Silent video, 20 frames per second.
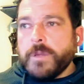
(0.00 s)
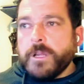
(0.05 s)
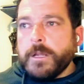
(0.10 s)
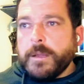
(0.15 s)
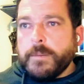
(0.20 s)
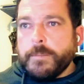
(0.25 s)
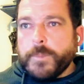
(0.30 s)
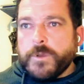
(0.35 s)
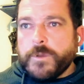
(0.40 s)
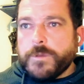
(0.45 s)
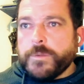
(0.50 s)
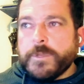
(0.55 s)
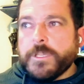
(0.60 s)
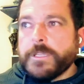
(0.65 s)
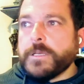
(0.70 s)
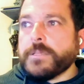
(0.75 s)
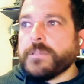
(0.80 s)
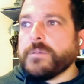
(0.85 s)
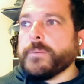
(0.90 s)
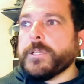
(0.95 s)
a person with
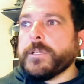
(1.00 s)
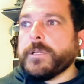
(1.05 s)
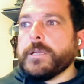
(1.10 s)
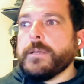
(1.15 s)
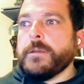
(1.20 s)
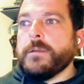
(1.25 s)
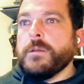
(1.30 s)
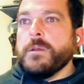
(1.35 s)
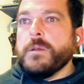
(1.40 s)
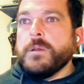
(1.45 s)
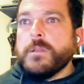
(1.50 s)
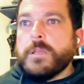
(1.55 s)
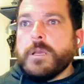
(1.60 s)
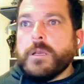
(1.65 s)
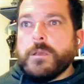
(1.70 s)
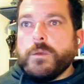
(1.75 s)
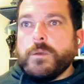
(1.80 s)
a disability, that